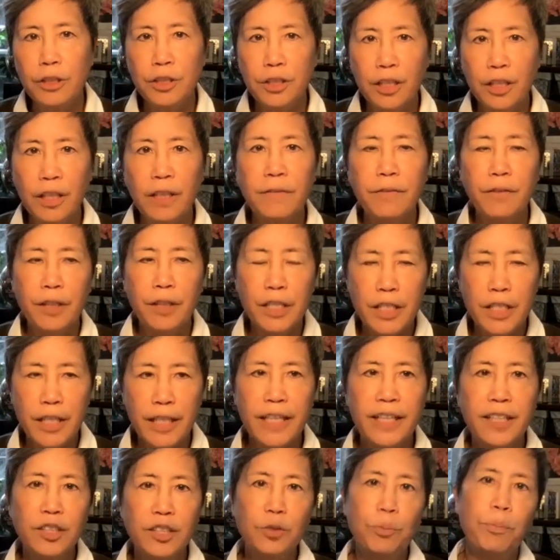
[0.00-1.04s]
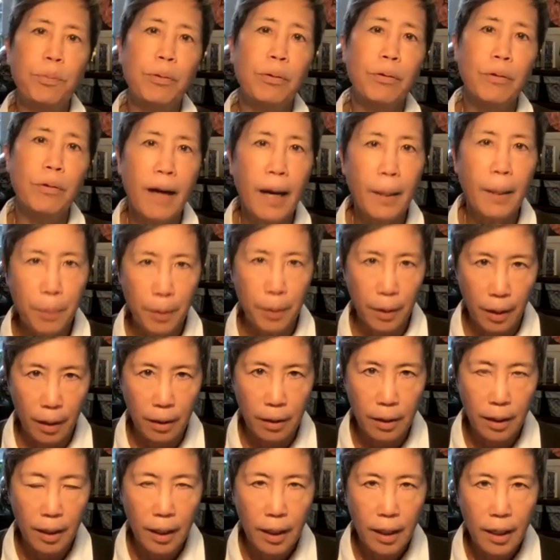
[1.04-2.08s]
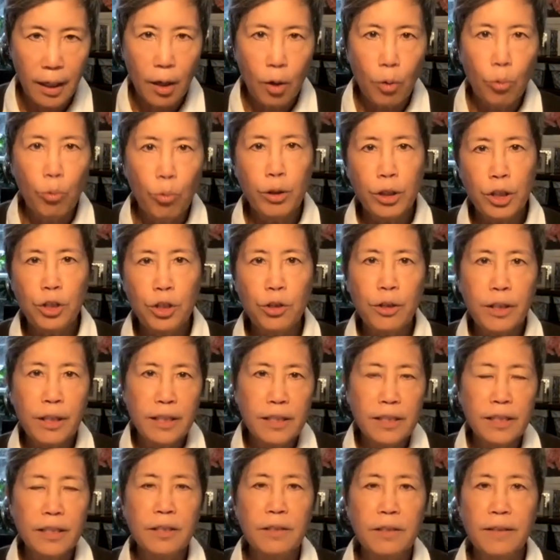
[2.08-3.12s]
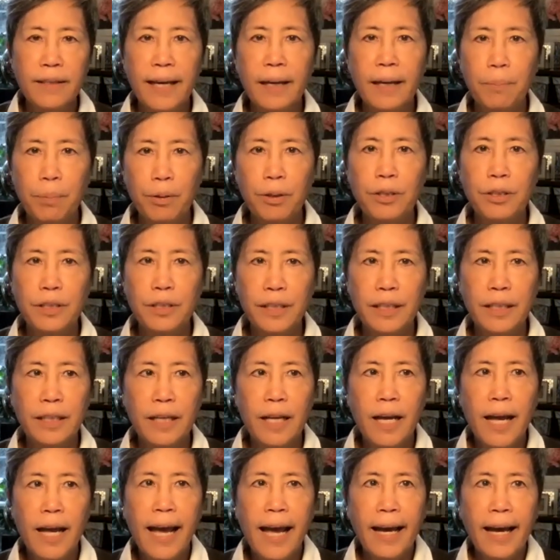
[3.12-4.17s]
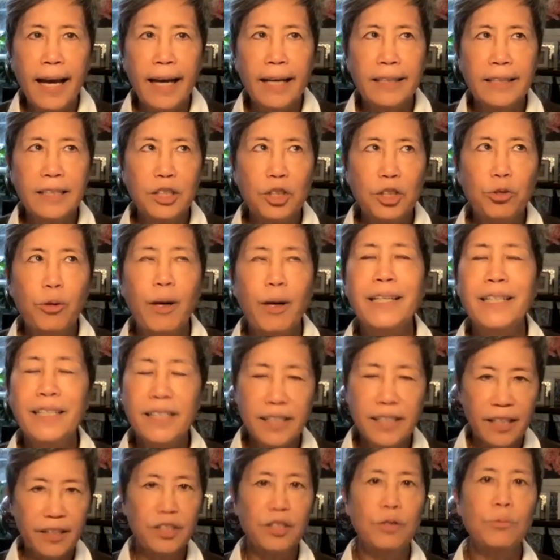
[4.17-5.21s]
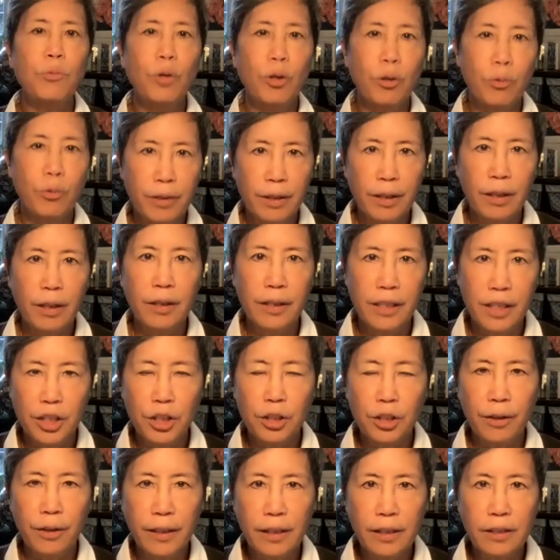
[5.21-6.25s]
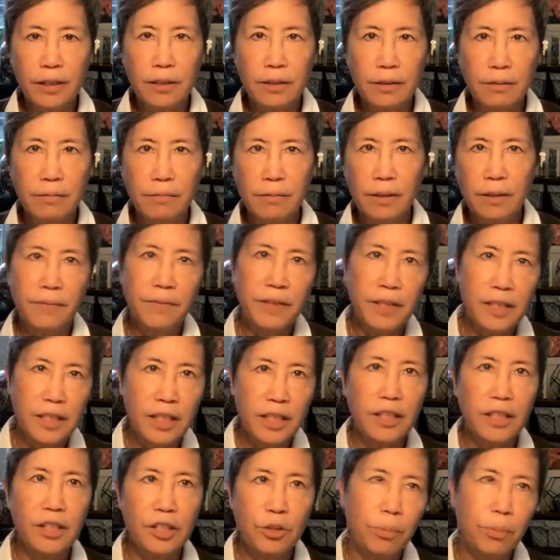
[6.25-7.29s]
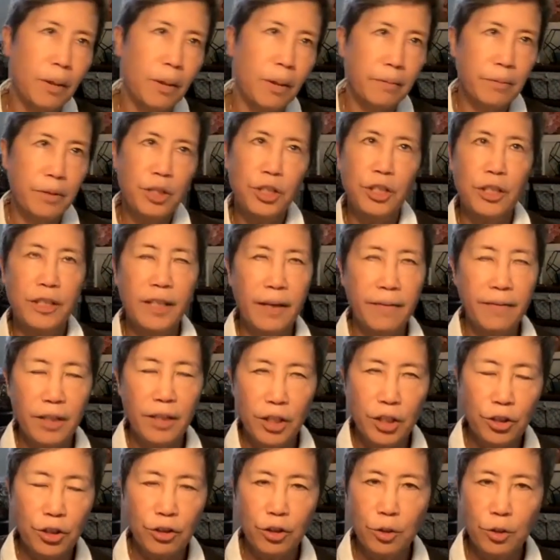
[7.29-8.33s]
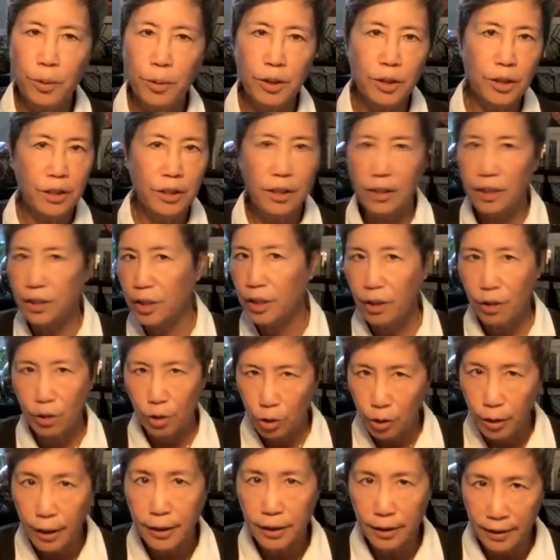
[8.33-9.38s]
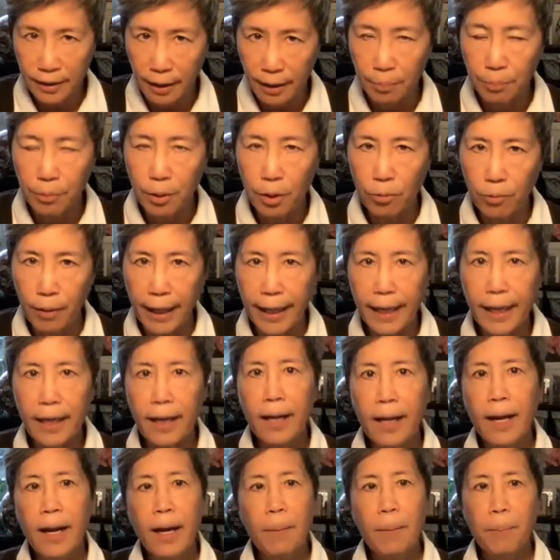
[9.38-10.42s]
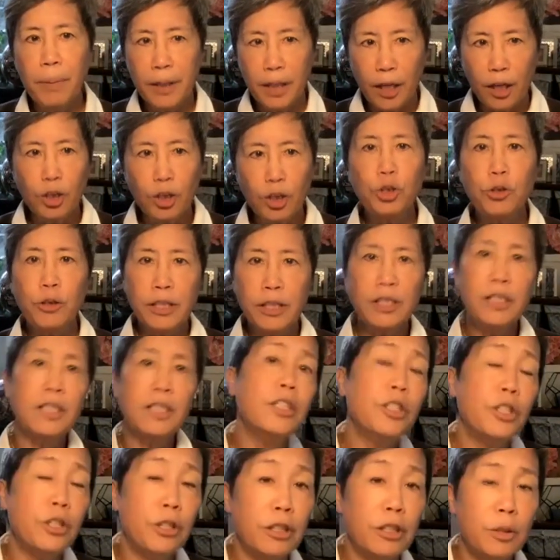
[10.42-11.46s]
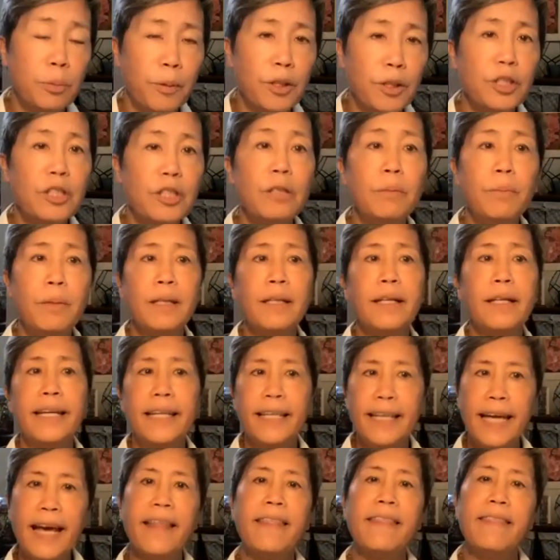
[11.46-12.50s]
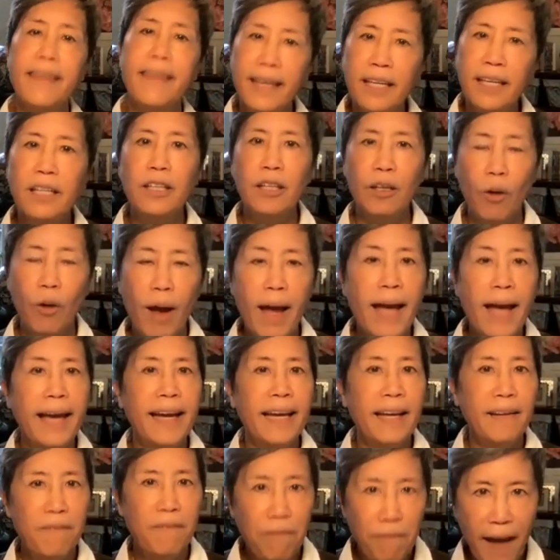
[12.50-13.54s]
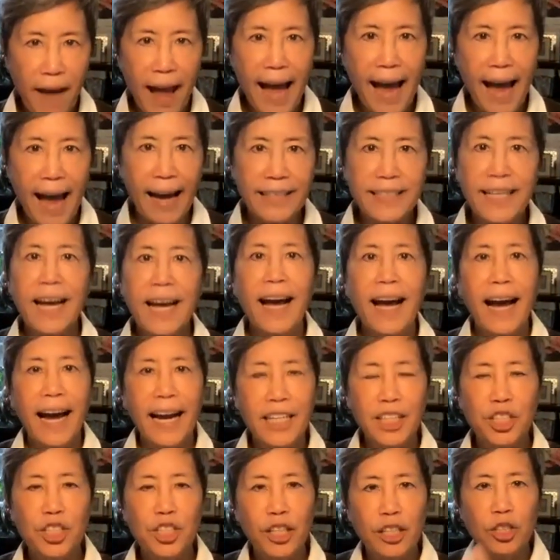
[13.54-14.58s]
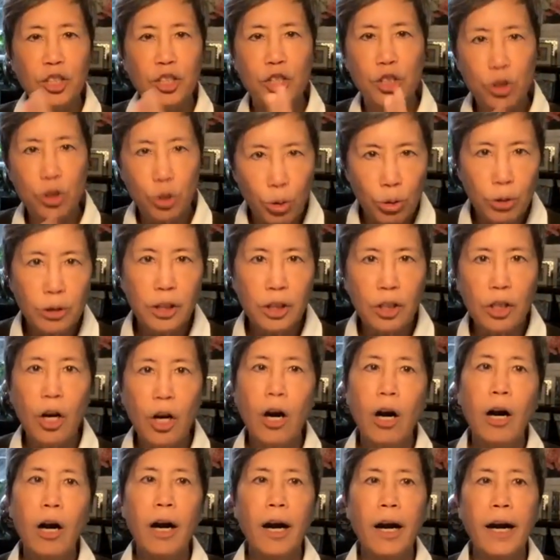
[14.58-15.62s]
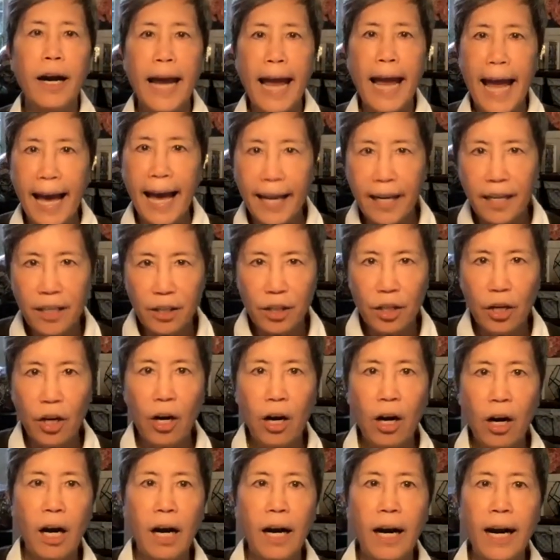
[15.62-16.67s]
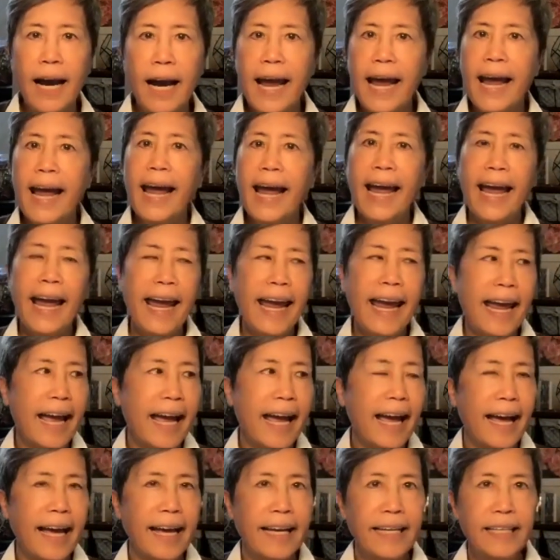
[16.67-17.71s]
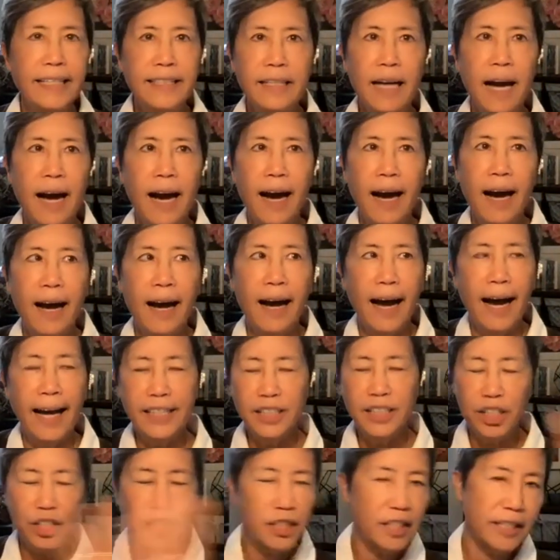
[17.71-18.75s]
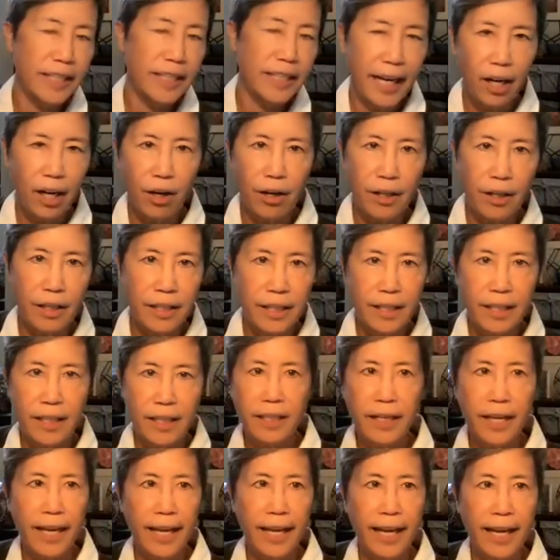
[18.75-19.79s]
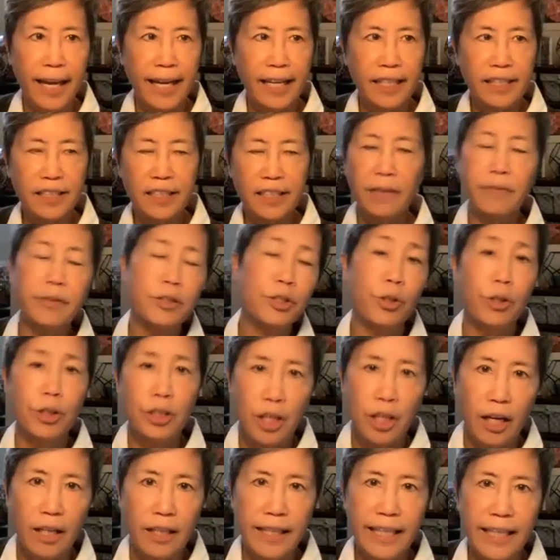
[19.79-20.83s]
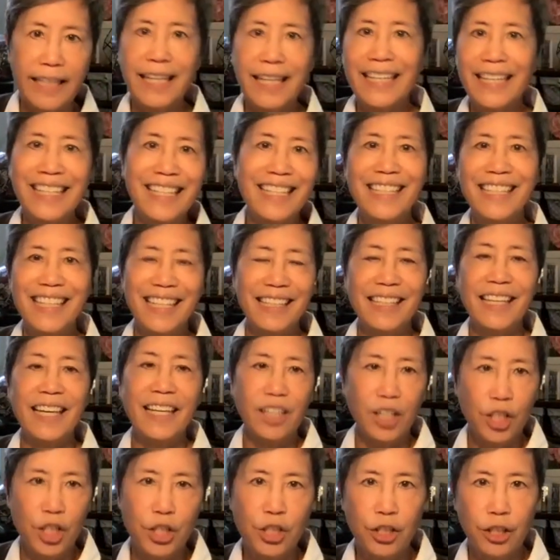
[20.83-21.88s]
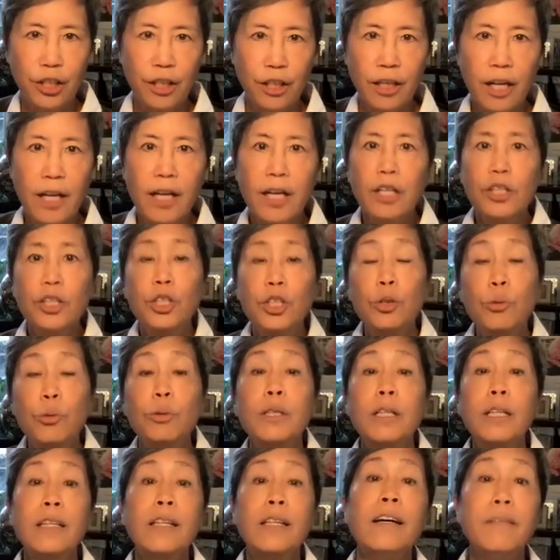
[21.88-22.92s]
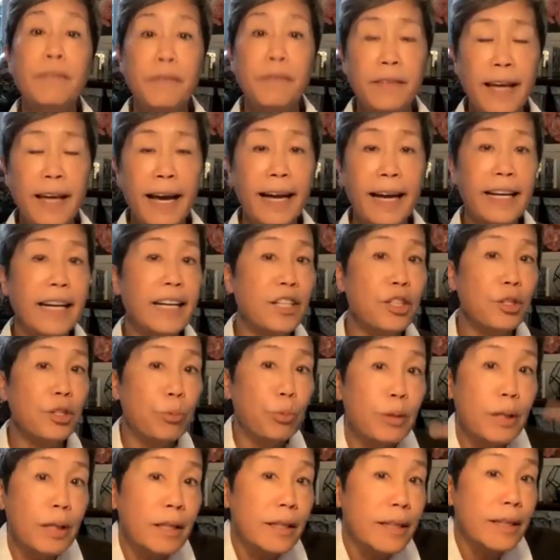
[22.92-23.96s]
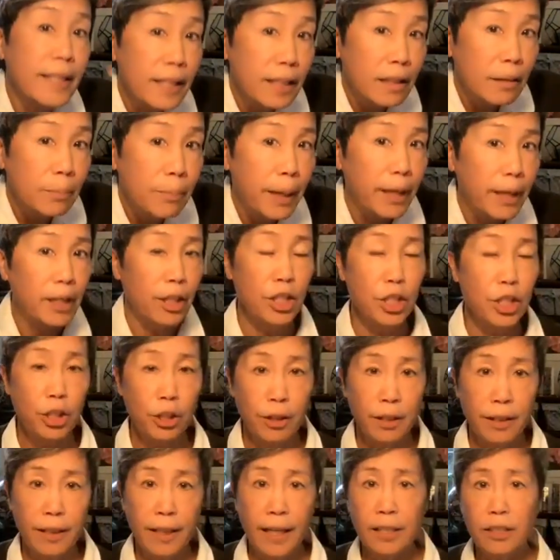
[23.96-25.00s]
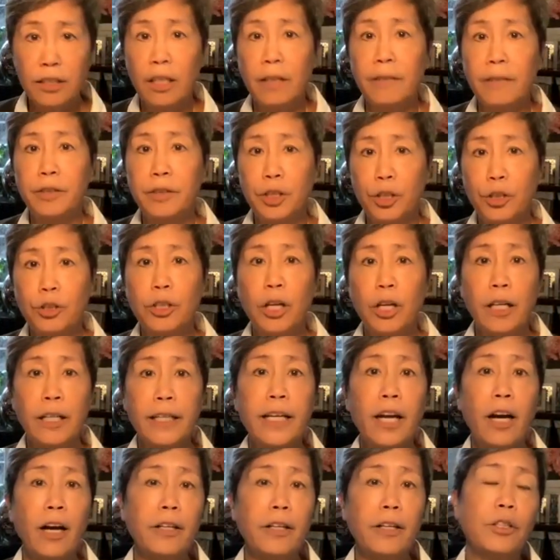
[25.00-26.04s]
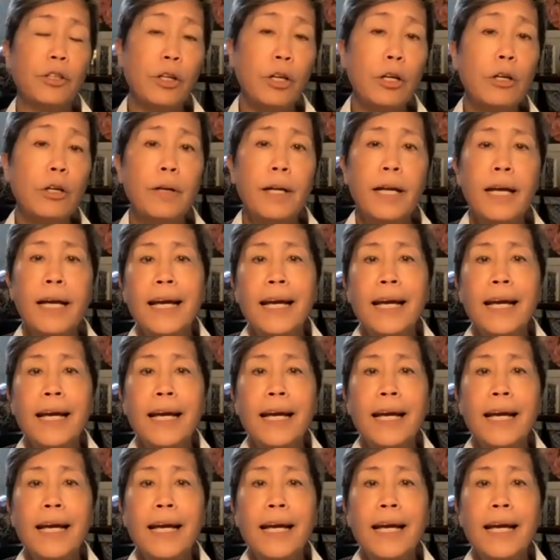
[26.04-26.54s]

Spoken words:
coverage is proper, would you consider that person trying to sell you more insurance? Well, if you did, you probably shouldn't have that insurance person because you don't trust them, right? But your trusted insurance person, you'd be like, yeah, thank you. In fact, I just sold a car, added a car, and I just inherited a Salvador Dali and I need to get that insured. You would love that, and you wouldn't think about insuring that Salvador Dali on your own.